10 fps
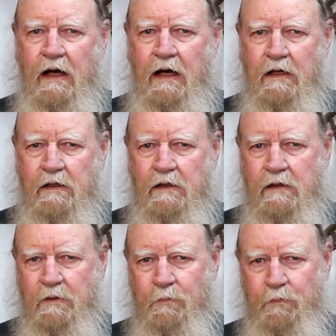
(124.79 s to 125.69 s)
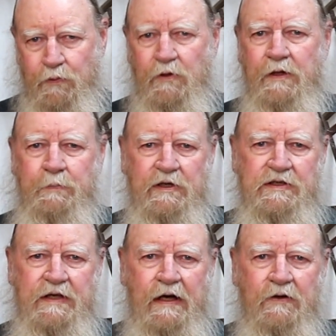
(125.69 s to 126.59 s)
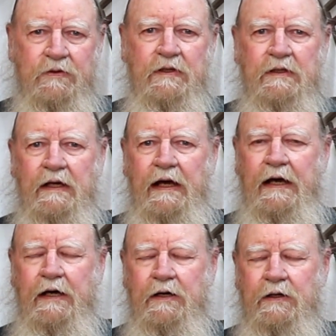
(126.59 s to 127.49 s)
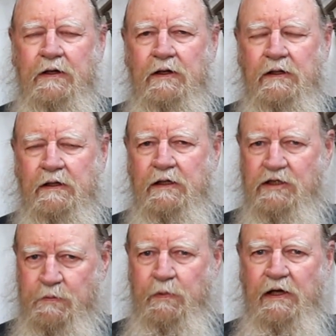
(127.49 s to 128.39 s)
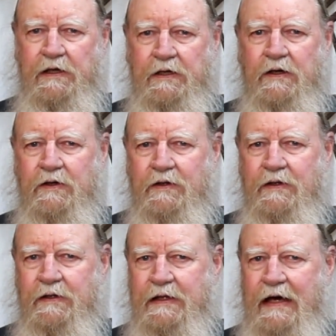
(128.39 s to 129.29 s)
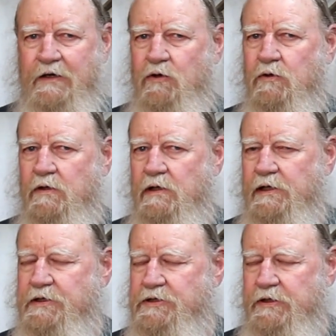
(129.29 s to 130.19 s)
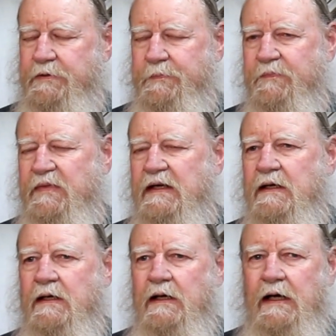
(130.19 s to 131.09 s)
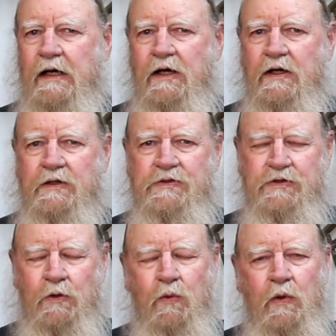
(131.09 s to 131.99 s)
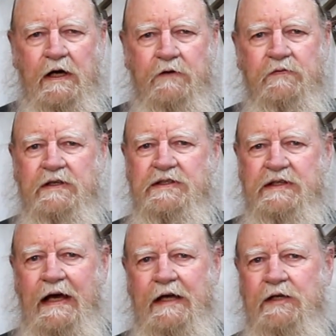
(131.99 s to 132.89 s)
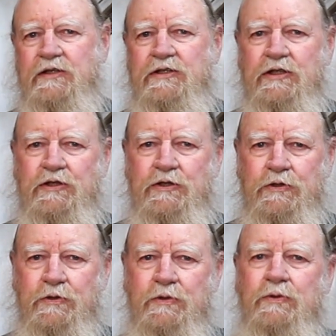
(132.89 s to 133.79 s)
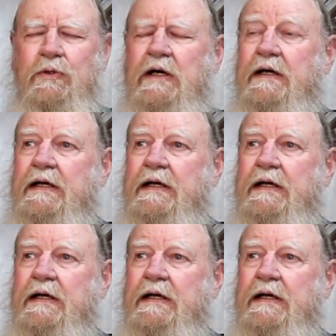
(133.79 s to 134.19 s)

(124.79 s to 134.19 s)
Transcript: I'll pull the piece out and explain that correlation. So what I've decided to do,